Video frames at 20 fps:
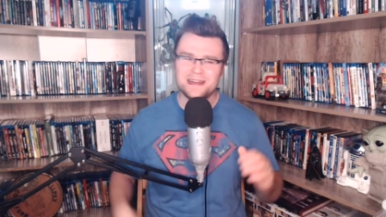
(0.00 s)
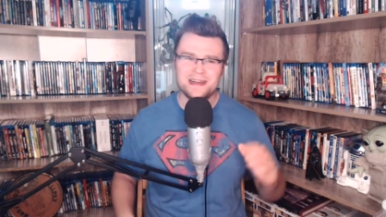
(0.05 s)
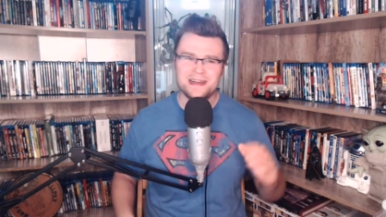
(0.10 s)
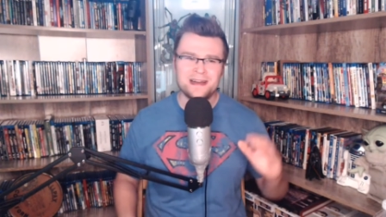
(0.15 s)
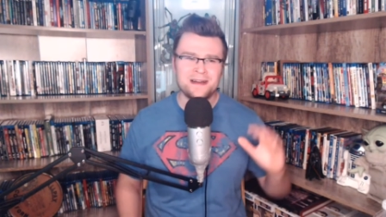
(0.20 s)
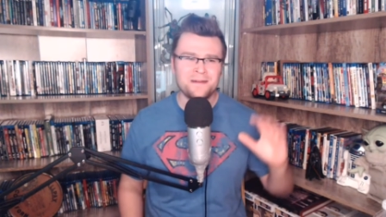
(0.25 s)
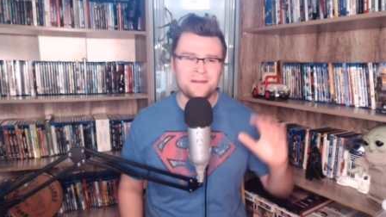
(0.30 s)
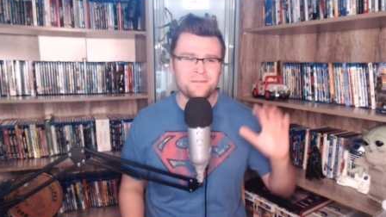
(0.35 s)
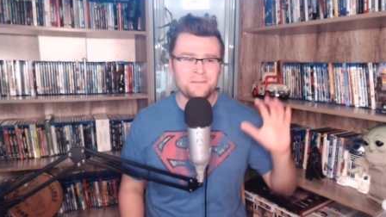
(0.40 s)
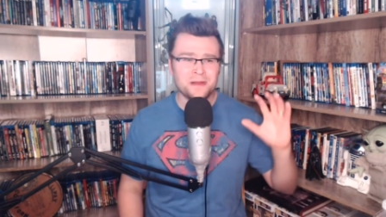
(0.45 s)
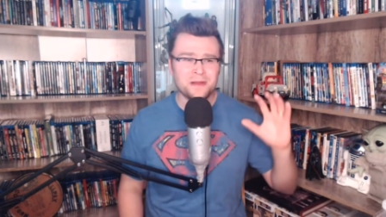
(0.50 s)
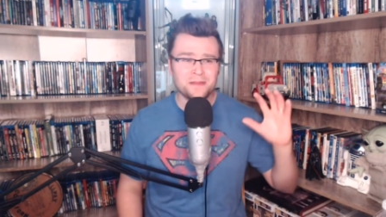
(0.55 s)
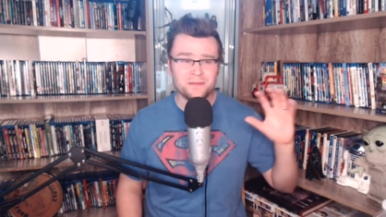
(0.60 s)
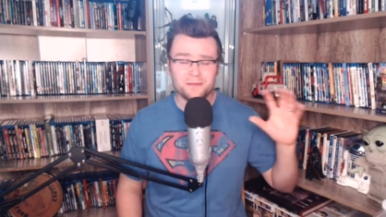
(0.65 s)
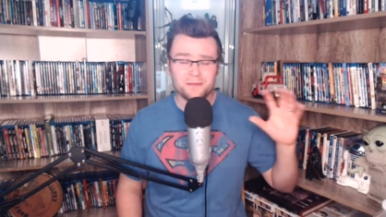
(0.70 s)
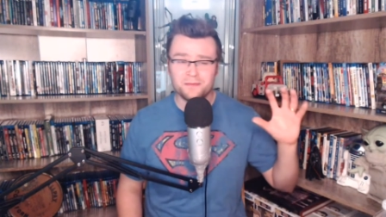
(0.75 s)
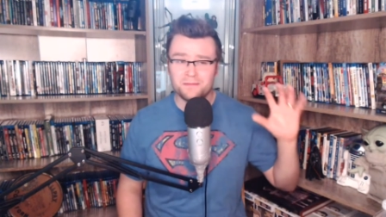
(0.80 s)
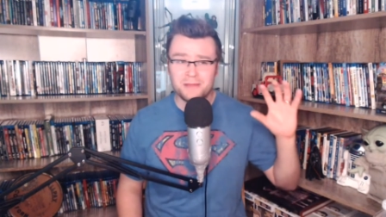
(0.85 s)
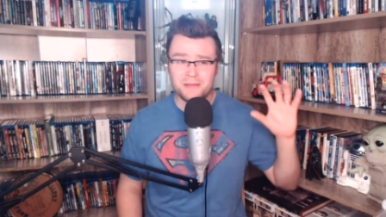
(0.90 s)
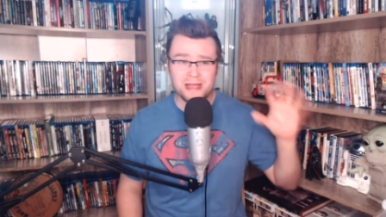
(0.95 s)
Uh, but
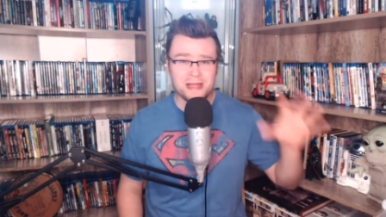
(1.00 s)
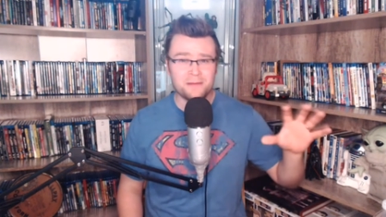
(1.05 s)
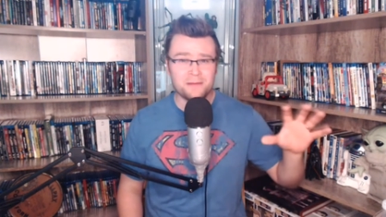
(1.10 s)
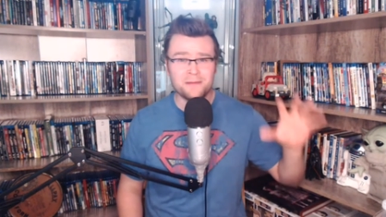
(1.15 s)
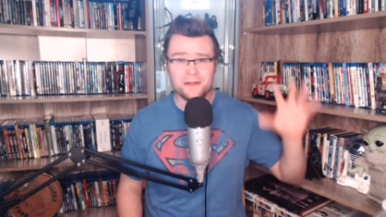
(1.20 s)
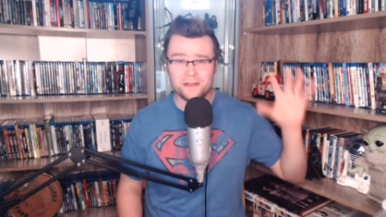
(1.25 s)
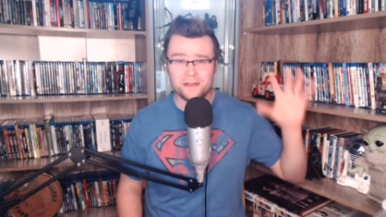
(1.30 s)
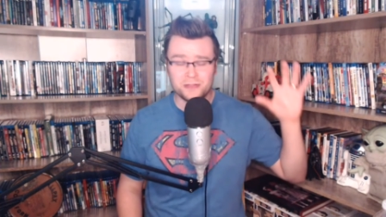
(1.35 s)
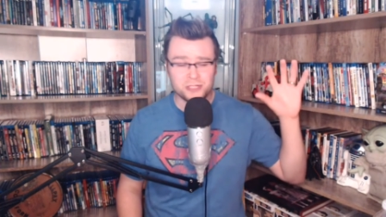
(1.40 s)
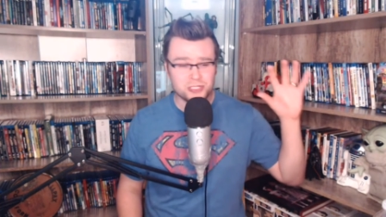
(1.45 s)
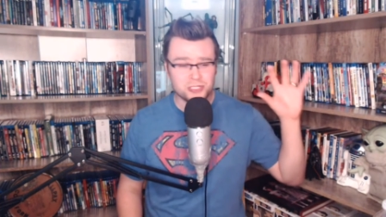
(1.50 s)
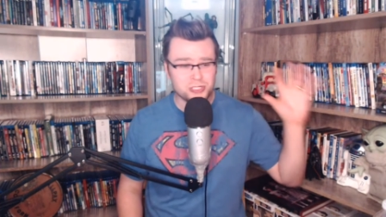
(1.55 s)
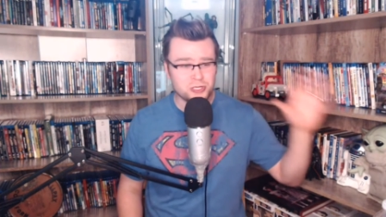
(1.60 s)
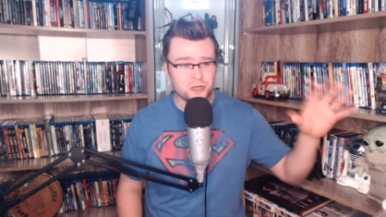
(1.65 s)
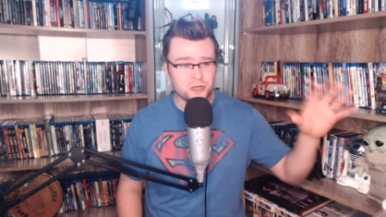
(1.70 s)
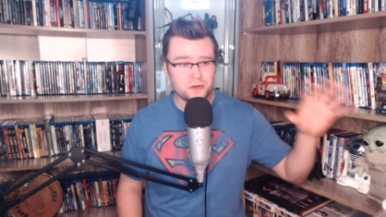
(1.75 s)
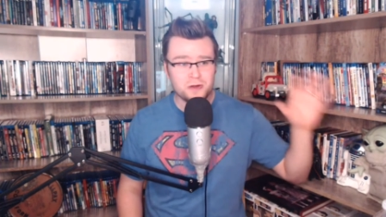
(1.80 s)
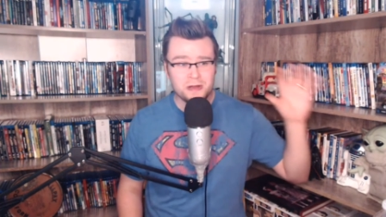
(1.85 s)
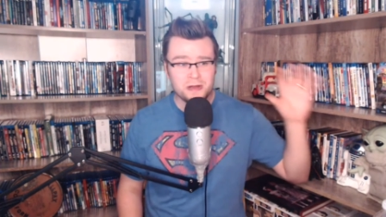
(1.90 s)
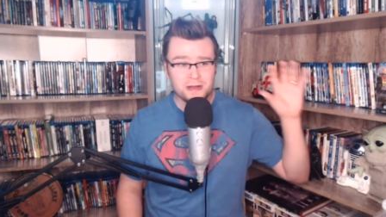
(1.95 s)
man, when the
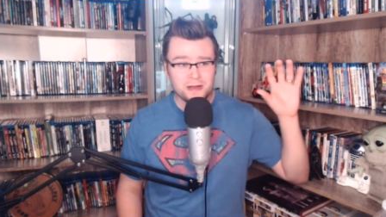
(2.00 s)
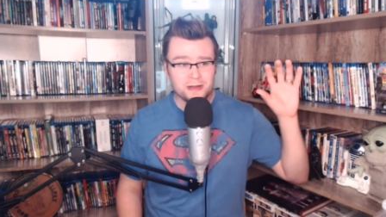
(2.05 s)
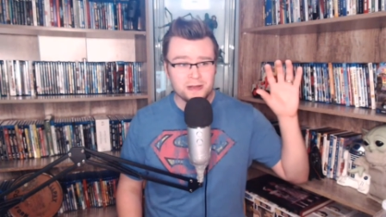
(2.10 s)
show